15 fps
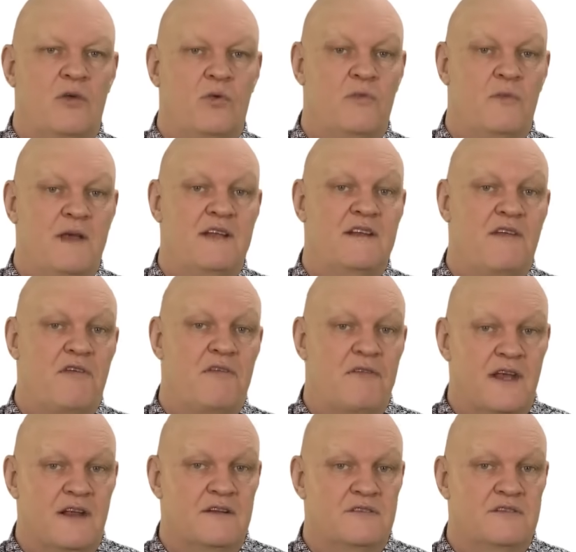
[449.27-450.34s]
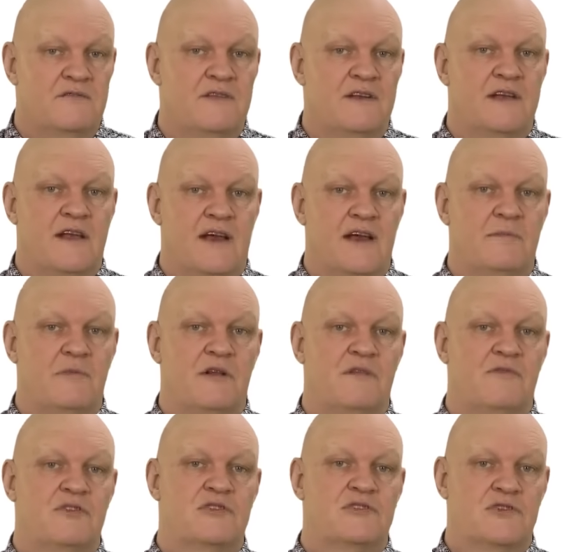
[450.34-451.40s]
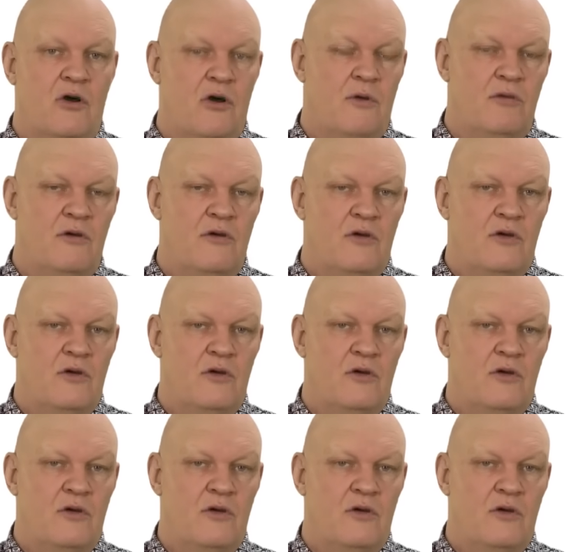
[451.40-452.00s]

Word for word: would mean the thickness of the cable at the top